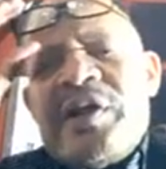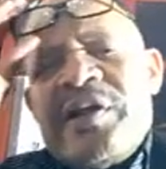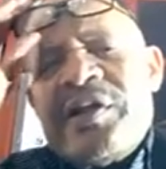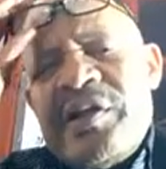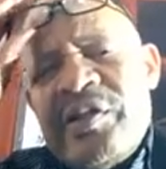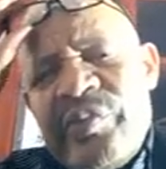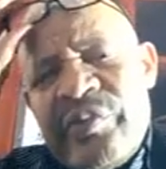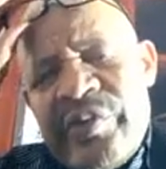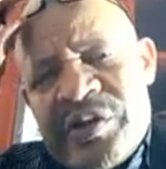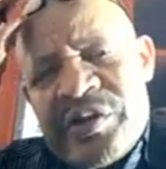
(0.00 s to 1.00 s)
the
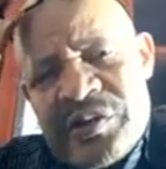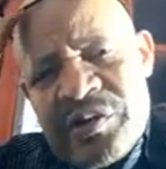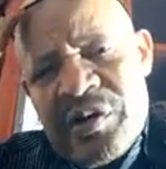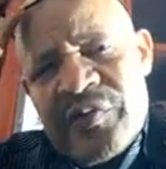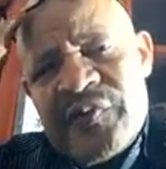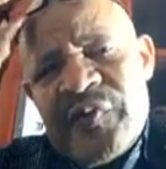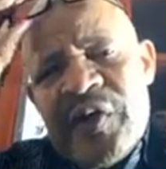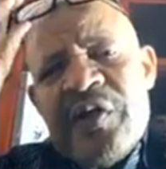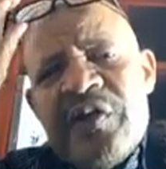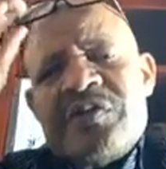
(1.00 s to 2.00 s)
liberation of
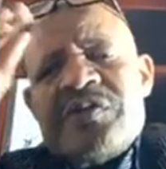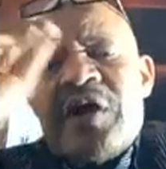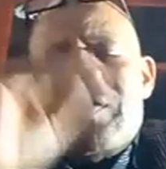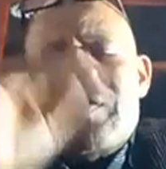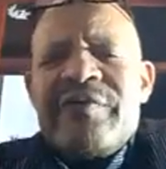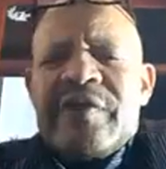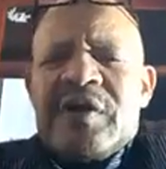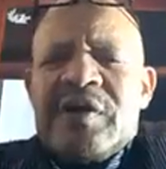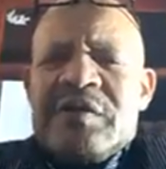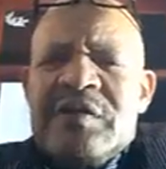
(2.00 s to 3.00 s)
South
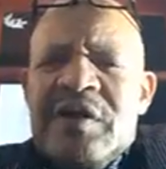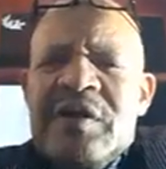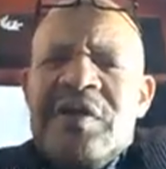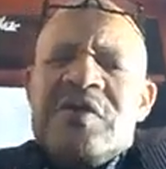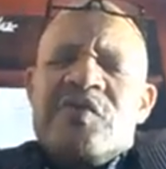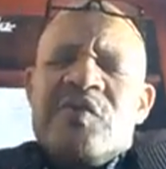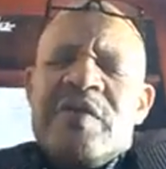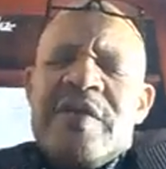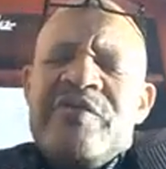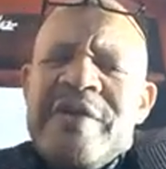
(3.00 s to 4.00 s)
Africa. And it is for
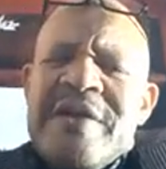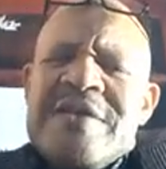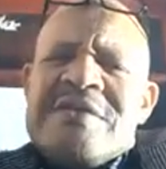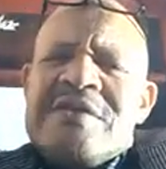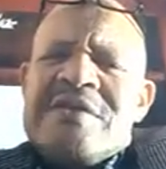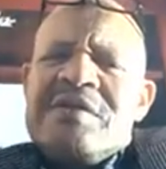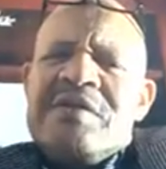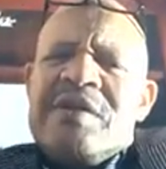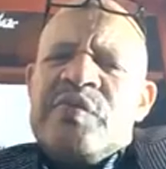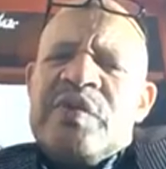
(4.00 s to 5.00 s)
that reason
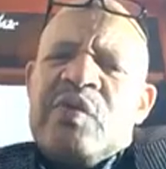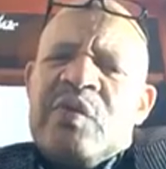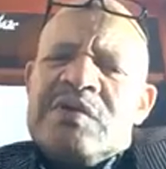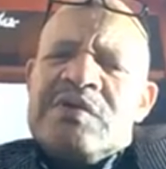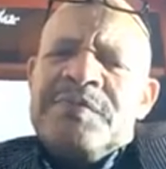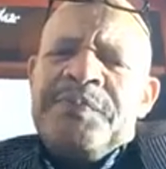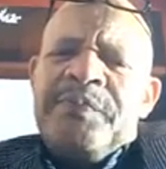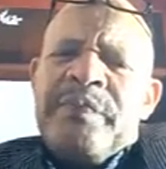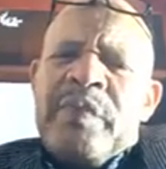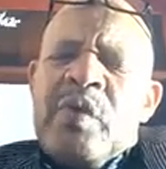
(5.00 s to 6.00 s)
that we thought
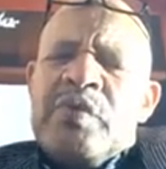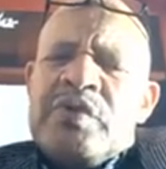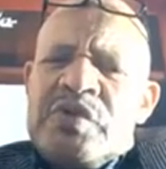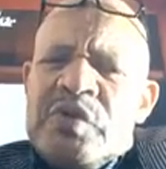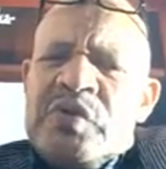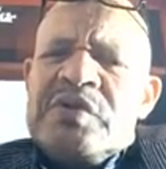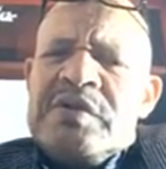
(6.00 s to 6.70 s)
we should